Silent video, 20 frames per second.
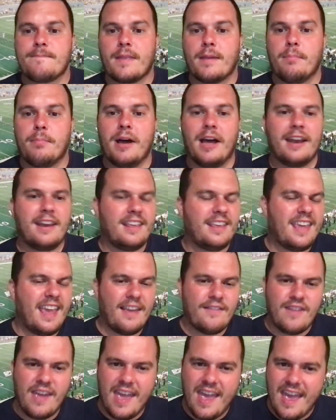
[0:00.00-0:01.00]
but
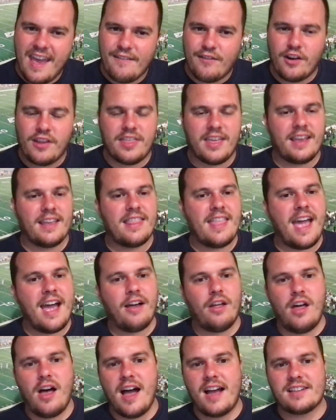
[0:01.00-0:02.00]
gave everything in
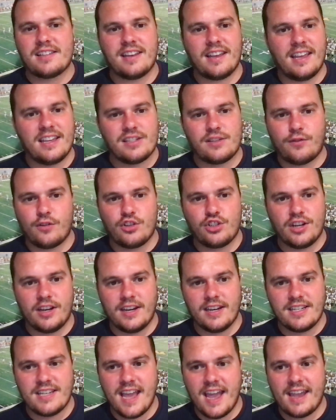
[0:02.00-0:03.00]
that loss against
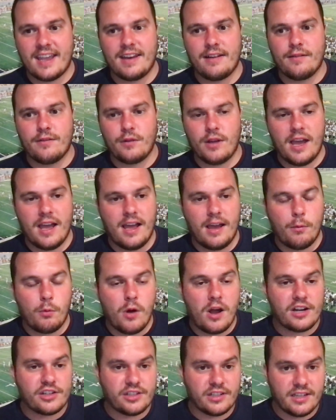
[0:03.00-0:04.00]
Virginia Tech and
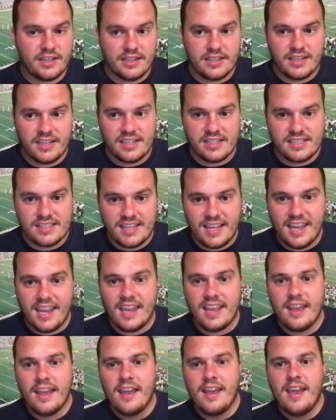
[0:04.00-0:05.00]
Washington,
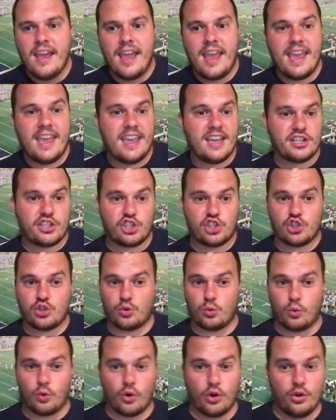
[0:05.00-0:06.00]
D.C. He gets
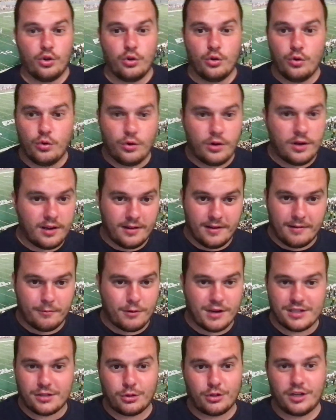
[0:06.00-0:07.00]
screwed, and
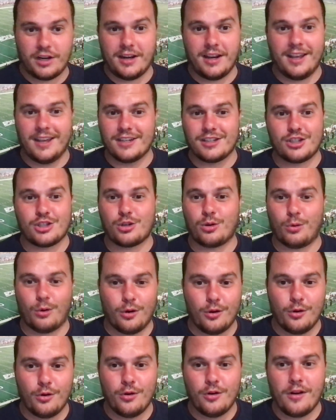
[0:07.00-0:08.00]
West Virginia gets
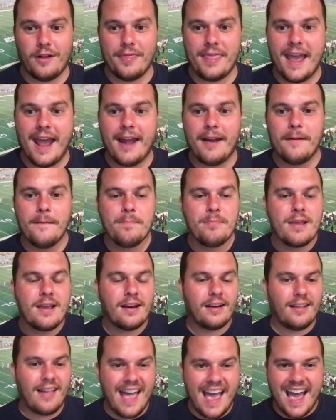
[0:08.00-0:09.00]
screwed on that
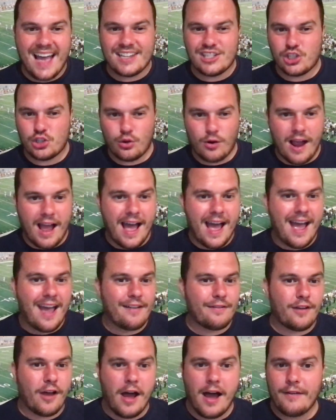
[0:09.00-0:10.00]
last
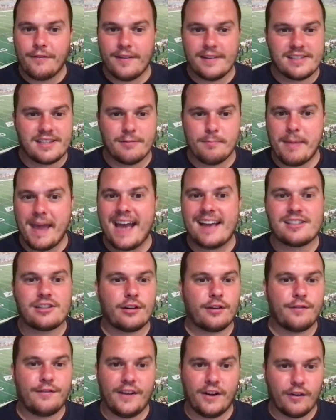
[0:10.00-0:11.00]
drive. Offensive pass
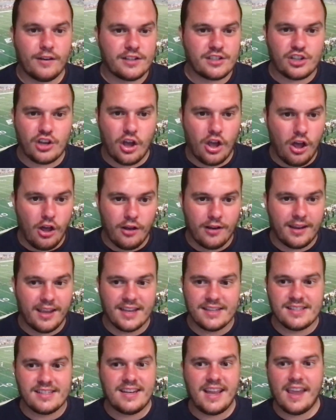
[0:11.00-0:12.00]
interference call
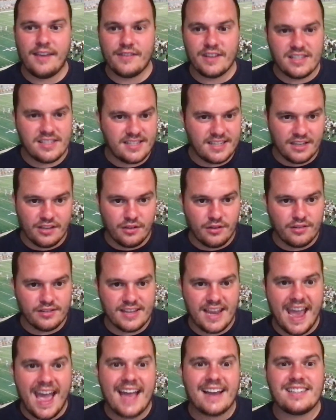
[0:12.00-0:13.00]
against David Sills
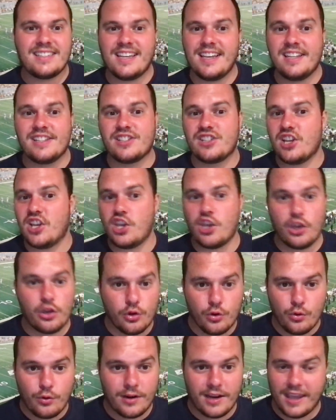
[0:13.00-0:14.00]
at
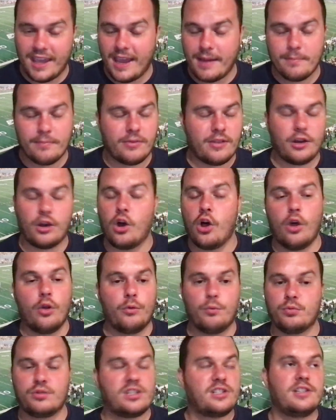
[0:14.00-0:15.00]
TCU in a game, the
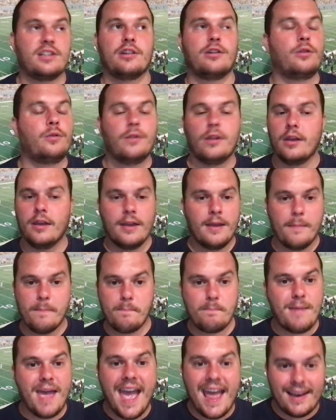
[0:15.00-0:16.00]
call still
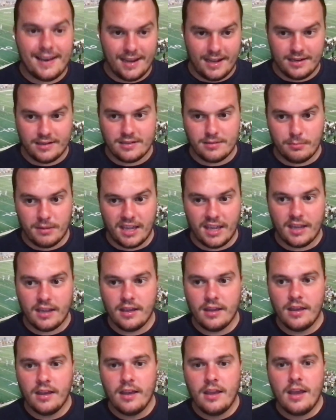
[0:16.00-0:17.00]
maddening to me.
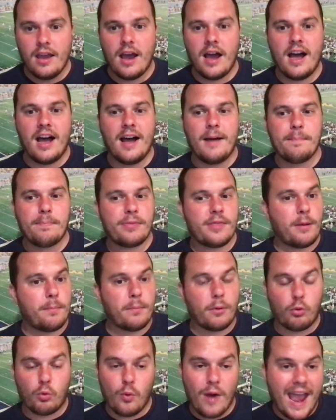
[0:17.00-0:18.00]
The
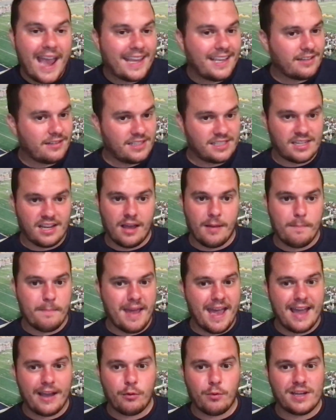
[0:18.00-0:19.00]
miraculous
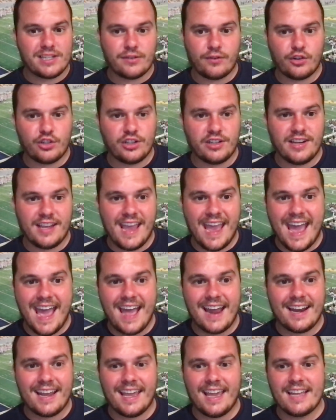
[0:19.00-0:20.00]
comeback West Virginia
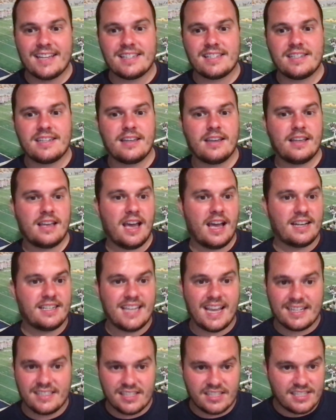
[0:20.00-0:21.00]
had against
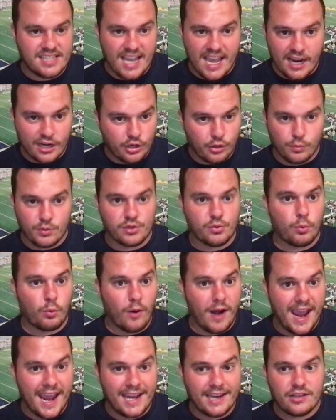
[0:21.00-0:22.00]
Texas Tech, who was
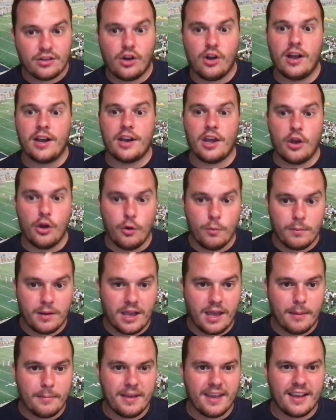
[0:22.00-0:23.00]
ranked on
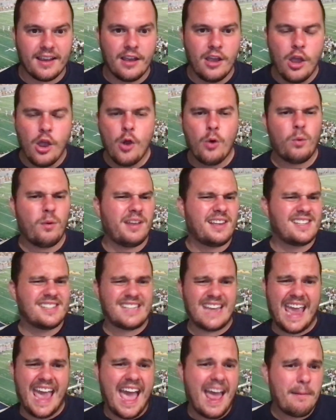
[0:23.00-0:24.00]
homecoming, wins
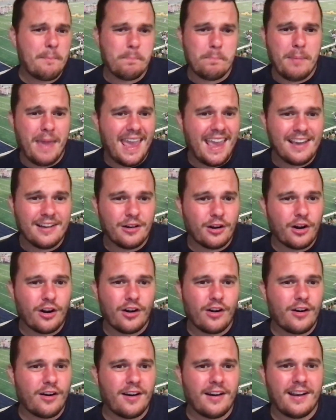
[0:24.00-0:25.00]
at
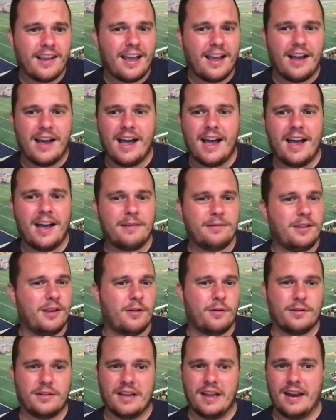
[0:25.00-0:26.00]
Baylor, I
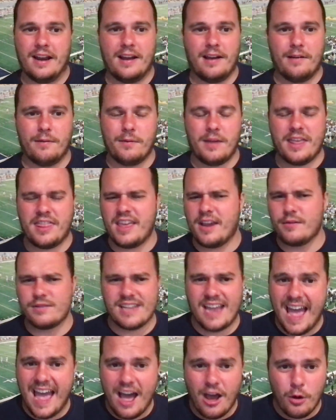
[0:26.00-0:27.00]
think it was a
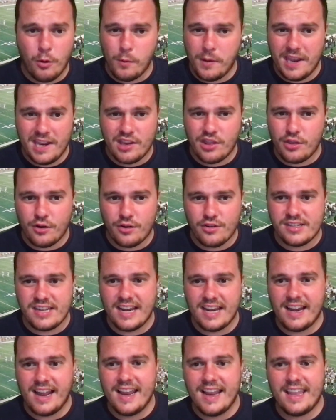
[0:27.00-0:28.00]
Halloween
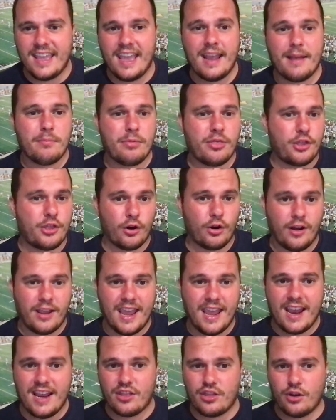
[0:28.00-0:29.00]
Thursday night game,
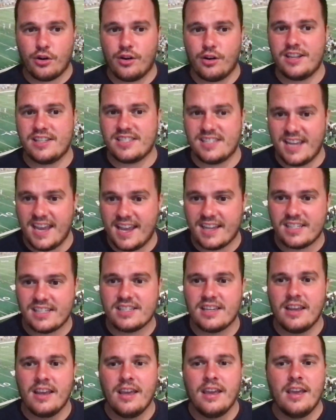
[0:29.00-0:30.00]

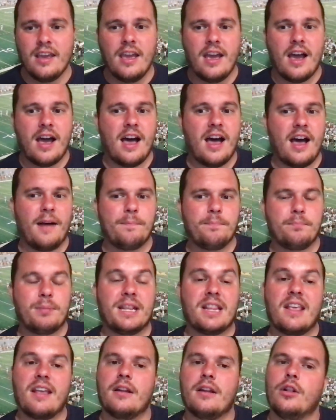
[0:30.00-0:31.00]
38-36.
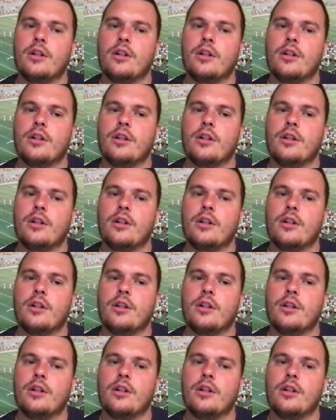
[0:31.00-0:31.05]
But then